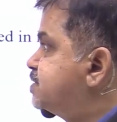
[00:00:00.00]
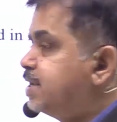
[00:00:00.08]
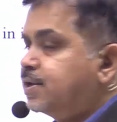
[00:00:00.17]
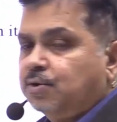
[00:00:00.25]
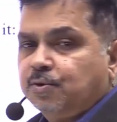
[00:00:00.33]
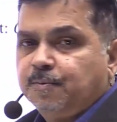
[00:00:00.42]

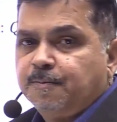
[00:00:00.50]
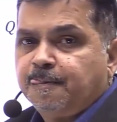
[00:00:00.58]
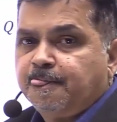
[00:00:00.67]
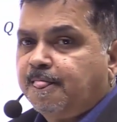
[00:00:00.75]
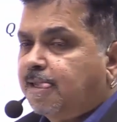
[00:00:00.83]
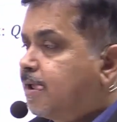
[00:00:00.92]
0
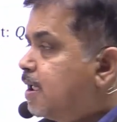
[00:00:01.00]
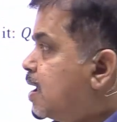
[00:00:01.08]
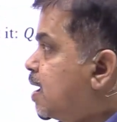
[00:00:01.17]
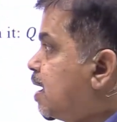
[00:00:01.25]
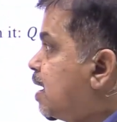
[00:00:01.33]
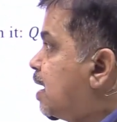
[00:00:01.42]

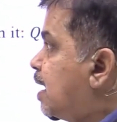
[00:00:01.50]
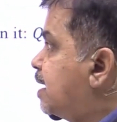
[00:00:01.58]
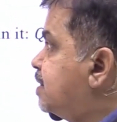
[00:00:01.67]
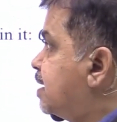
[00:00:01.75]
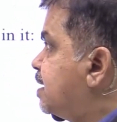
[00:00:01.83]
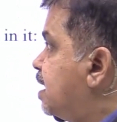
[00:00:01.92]

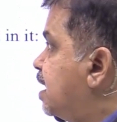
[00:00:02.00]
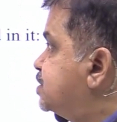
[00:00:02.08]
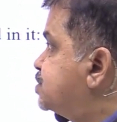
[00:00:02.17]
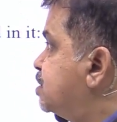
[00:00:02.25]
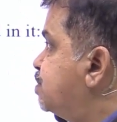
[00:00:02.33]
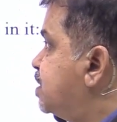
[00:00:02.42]
and the
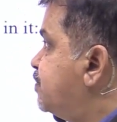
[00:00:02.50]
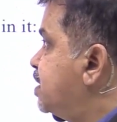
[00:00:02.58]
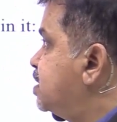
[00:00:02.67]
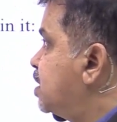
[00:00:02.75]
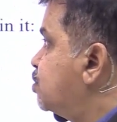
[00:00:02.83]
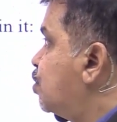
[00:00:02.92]
relation
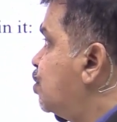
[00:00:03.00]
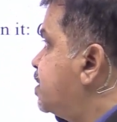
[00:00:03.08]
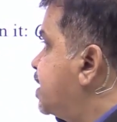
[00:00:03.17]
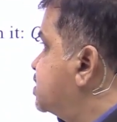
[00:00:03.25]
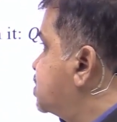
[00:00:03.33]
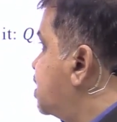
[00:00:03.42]
between the
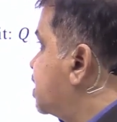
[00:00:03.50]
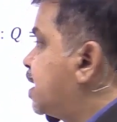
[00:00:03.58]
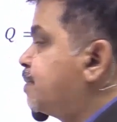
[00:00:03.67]
voltage on a